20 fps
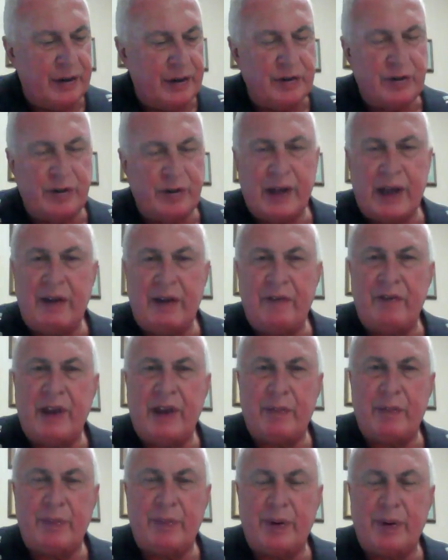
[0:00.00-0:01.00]
Because you gave
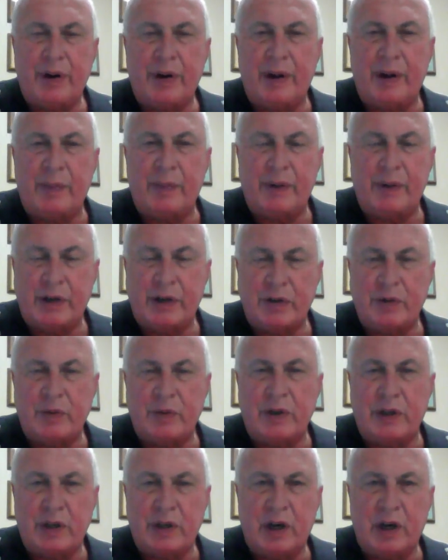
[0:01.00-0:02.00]
that part up because you
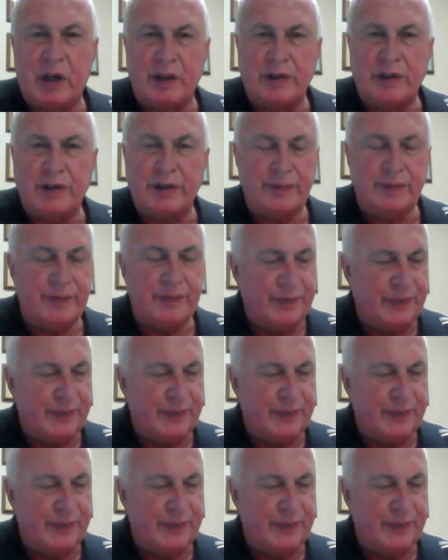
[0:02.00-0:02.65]
went to college.